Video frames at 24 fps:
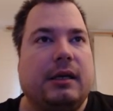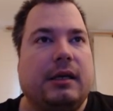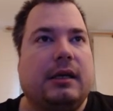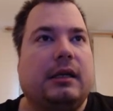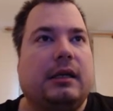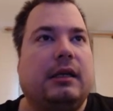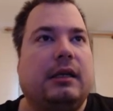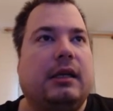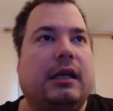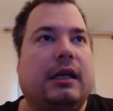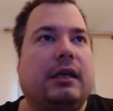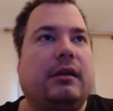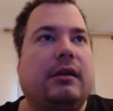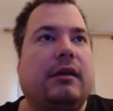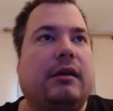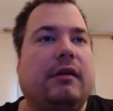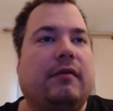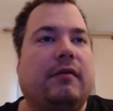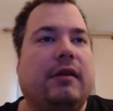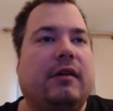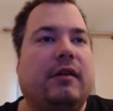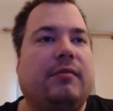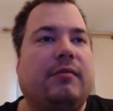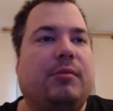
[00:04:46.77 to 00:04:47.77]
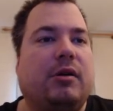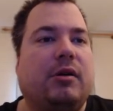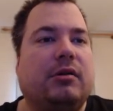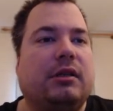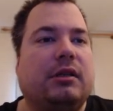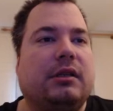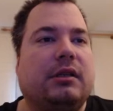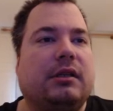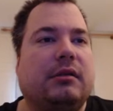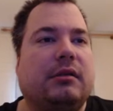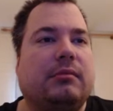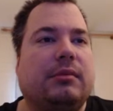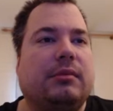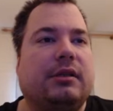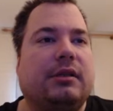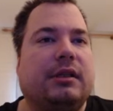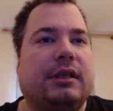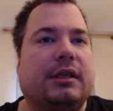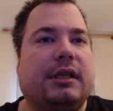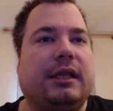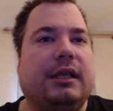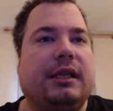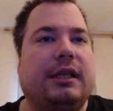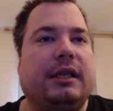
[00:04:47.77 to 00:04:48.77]
Then we have bonus number
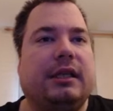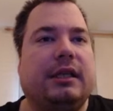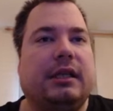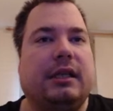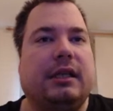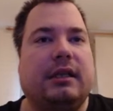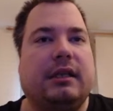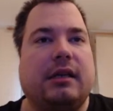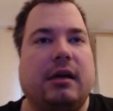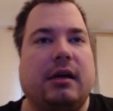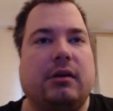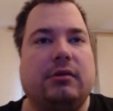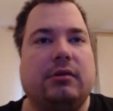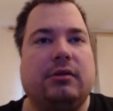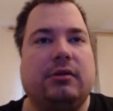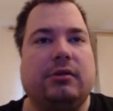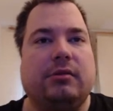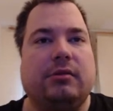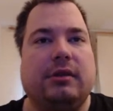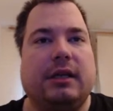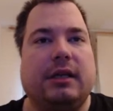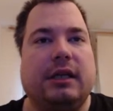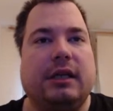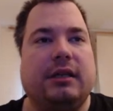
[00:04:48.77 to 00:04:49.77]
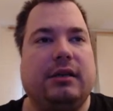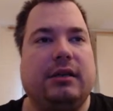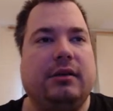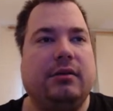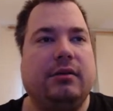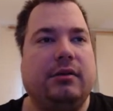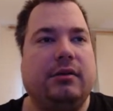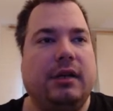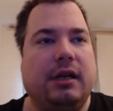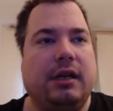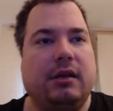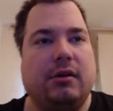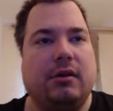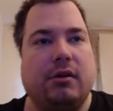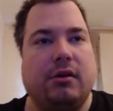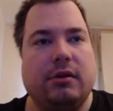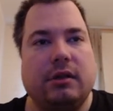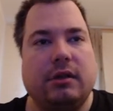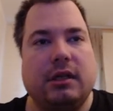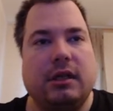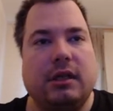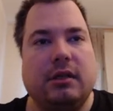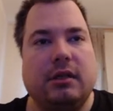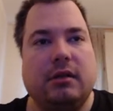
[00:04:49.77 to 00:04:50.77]
three. That is how to get unique
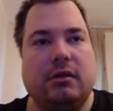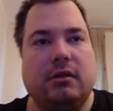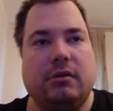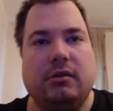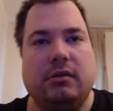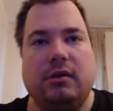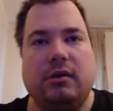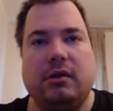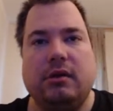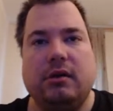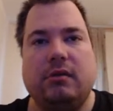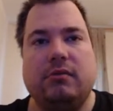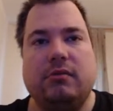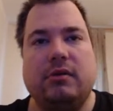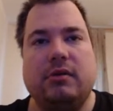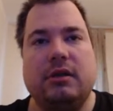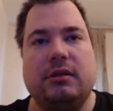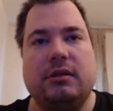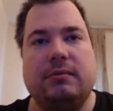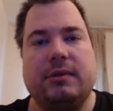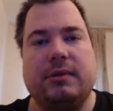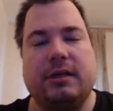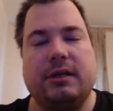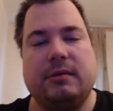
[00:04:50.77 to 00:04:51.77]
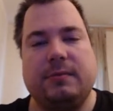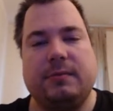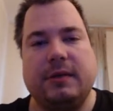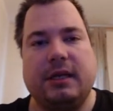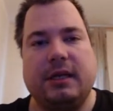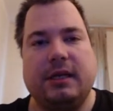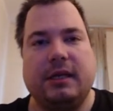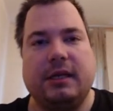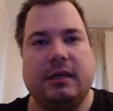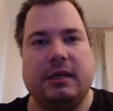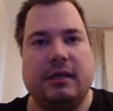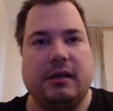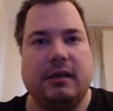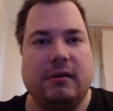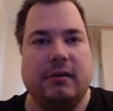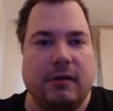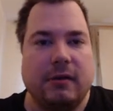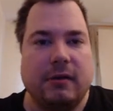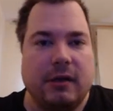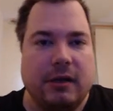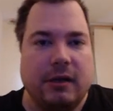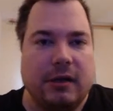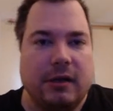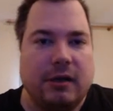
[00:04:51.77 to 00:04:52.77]
content to your WordPress pages. Now,
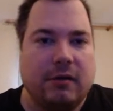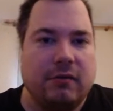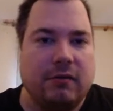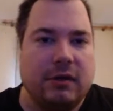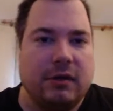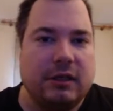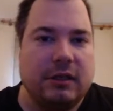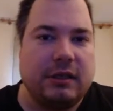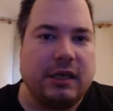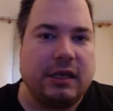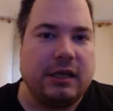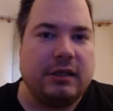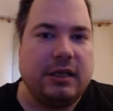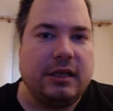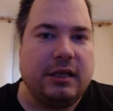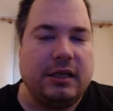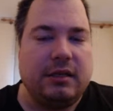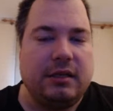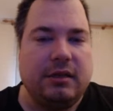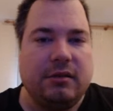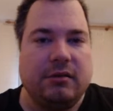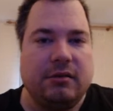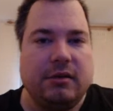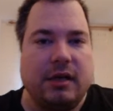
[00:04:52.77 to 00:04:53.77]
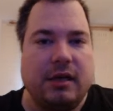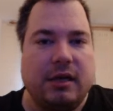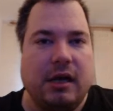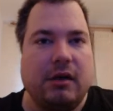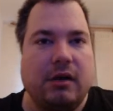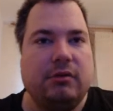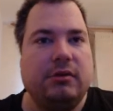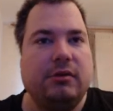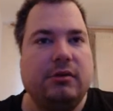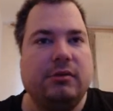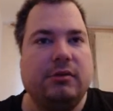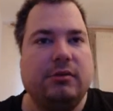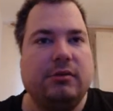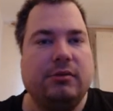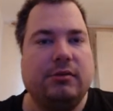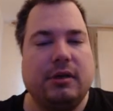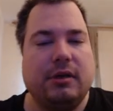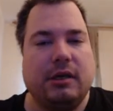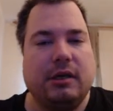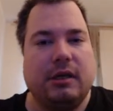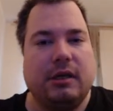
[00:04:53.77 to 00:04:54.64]
once I teach you on how to